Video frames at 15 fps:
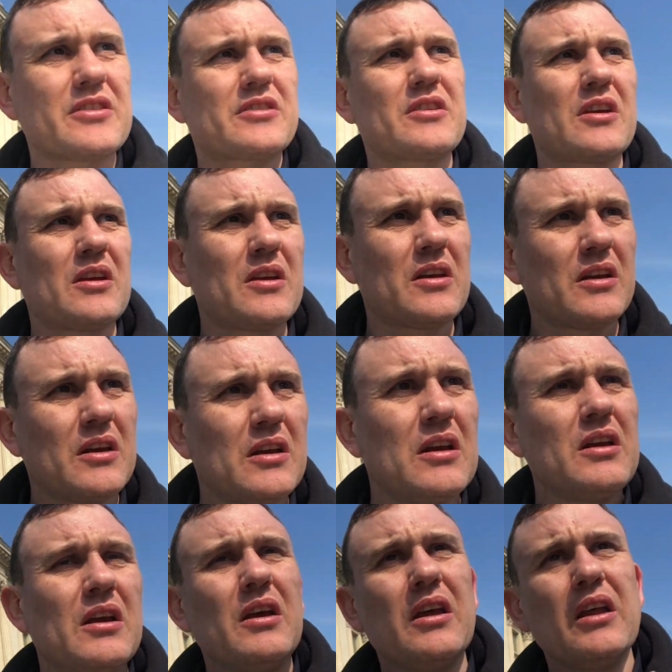in a minute.
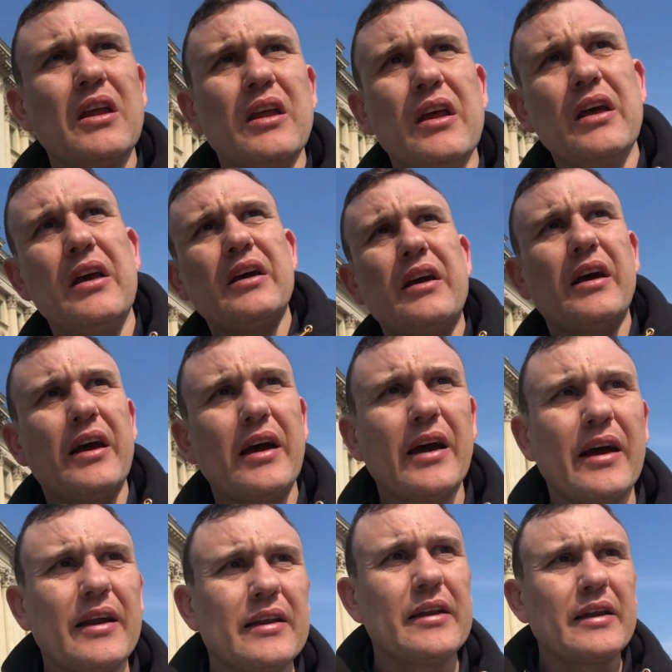You
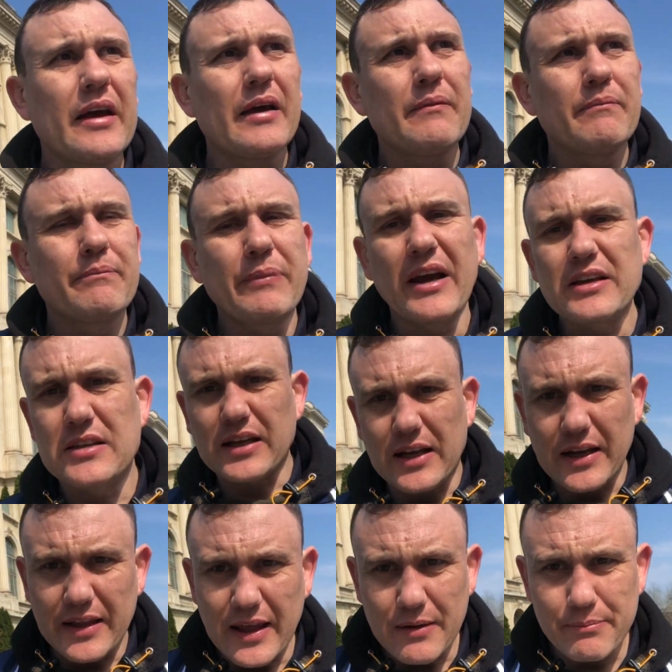follow us. And
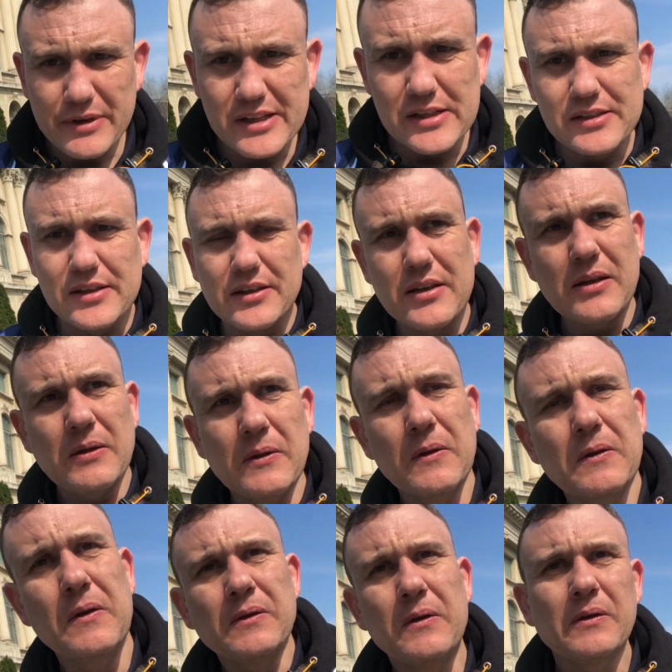basically, that building
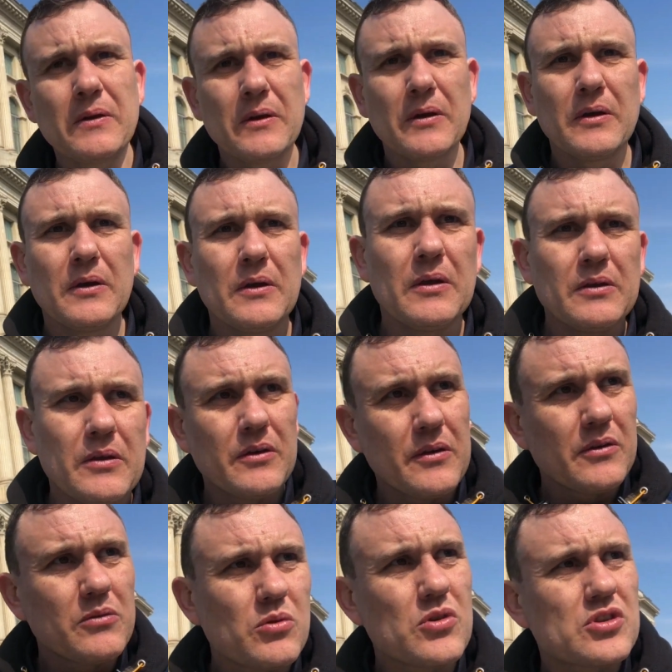
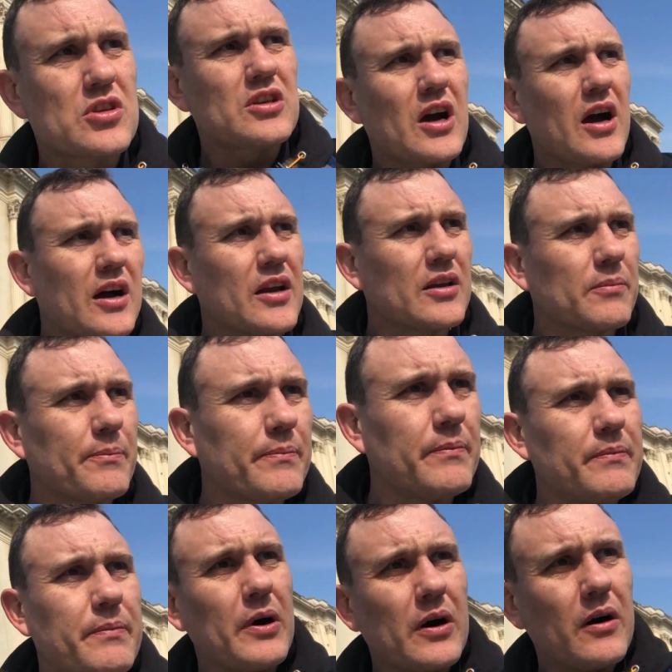was started
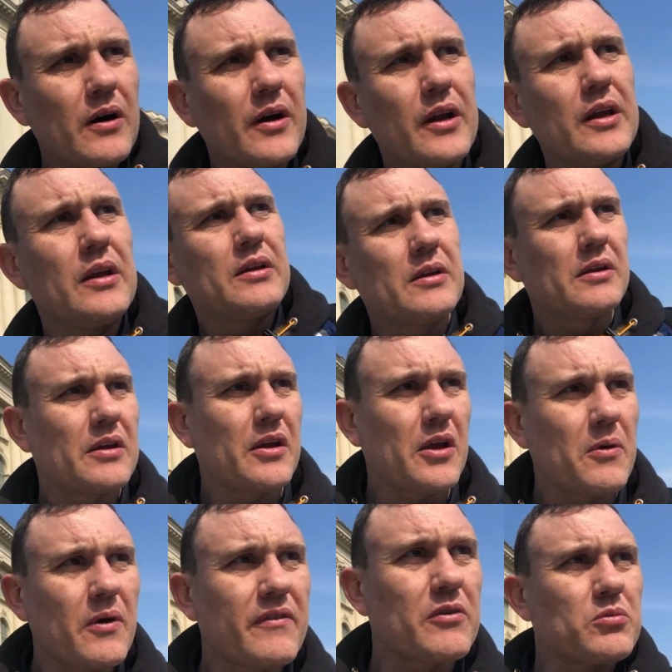by
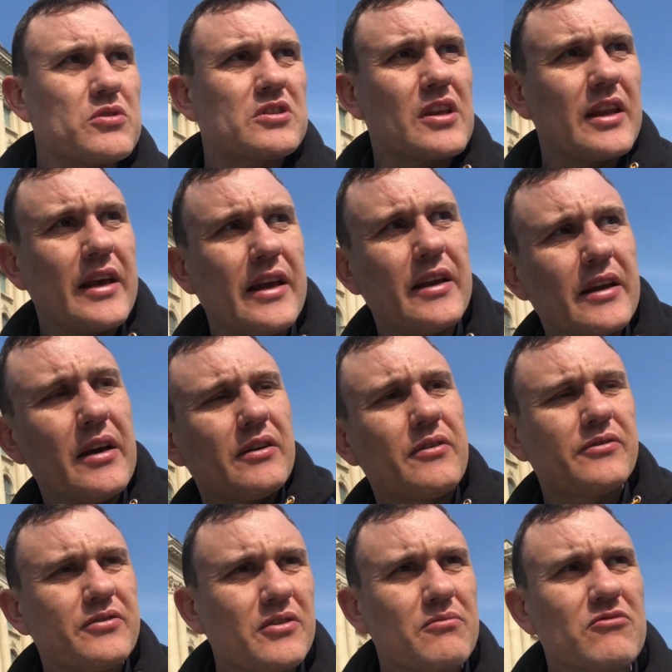whoever was the leader
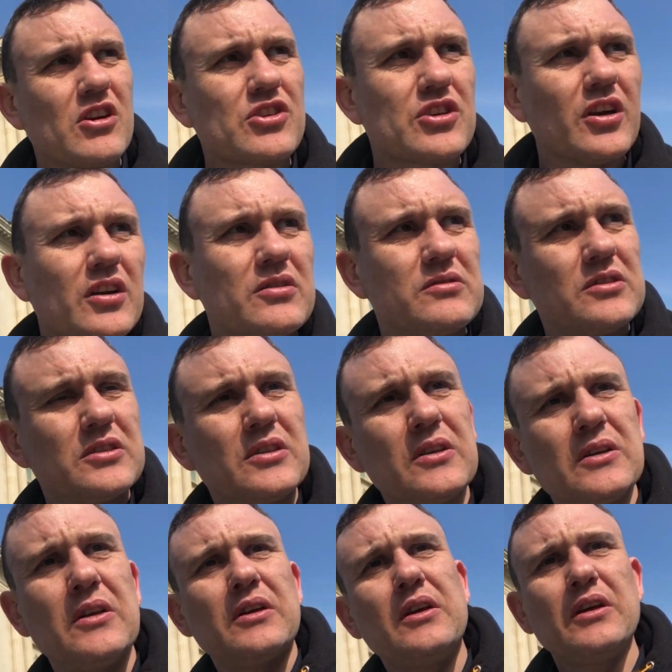from Russia,
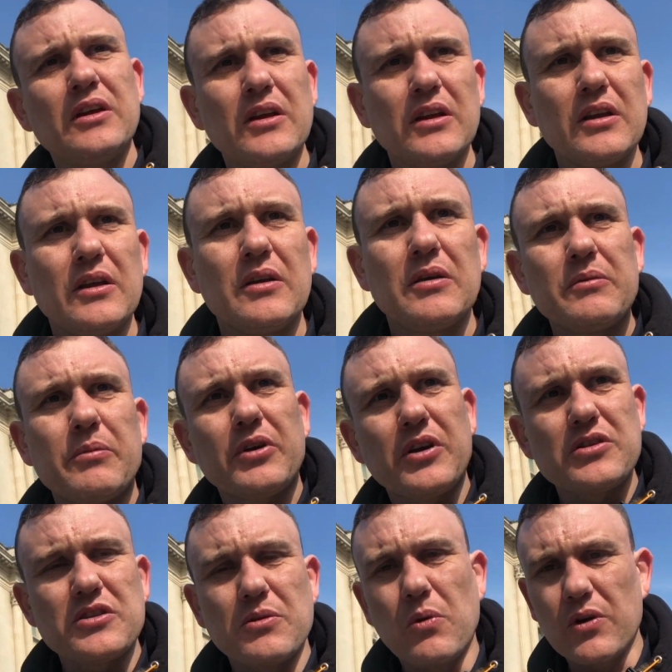
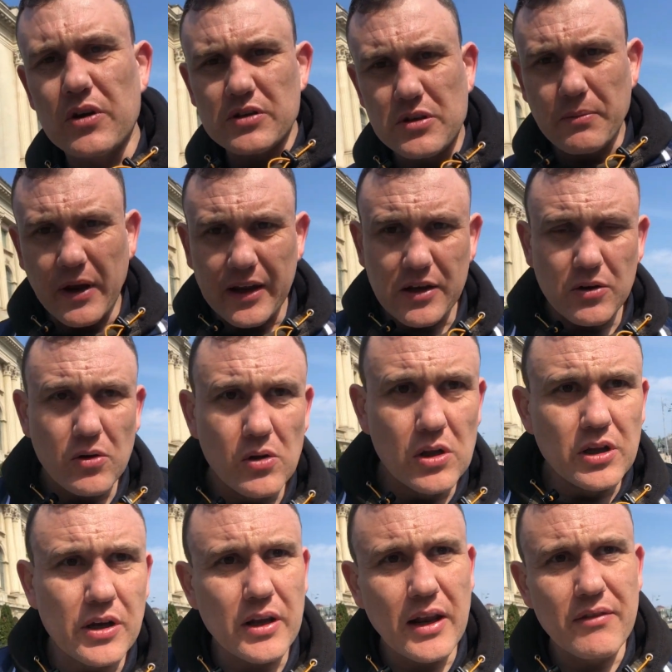because he wanted to make it all
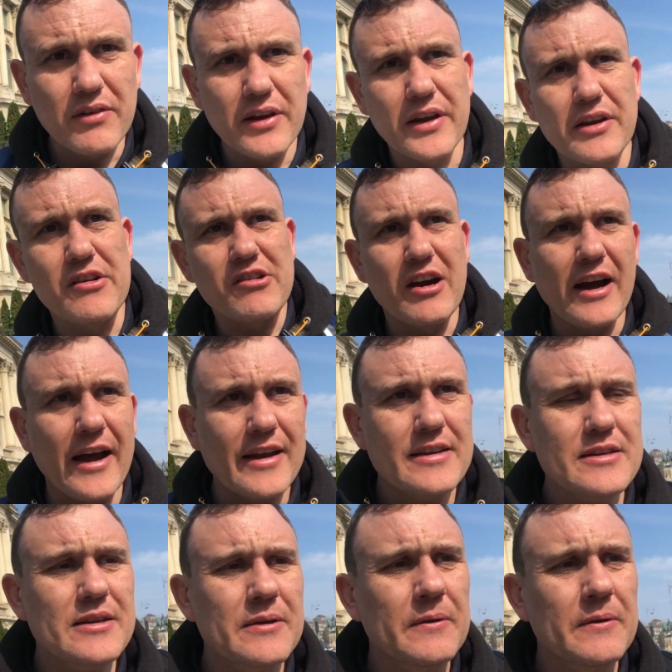look lovely and grand.